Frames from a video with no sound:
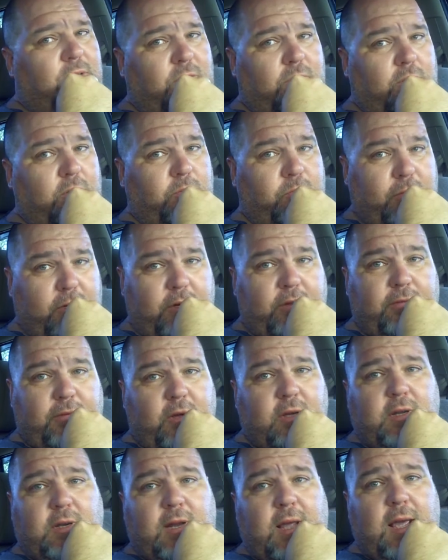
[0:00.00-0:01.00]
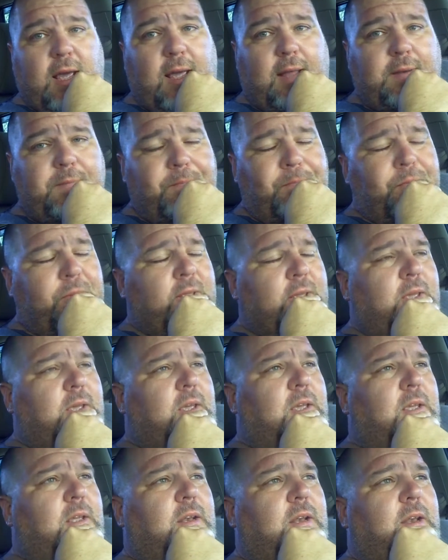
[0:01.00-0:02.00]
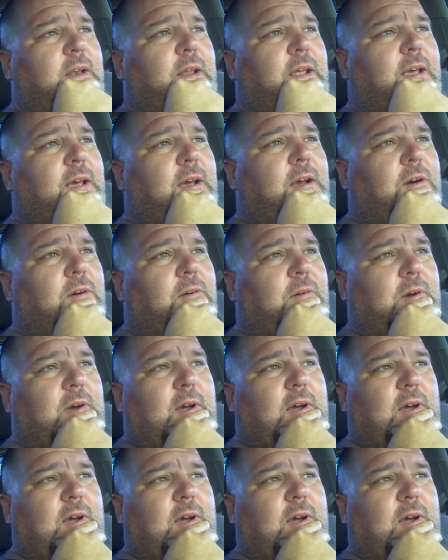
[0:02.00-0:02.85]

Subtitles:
you're pretty fucking hot." Now,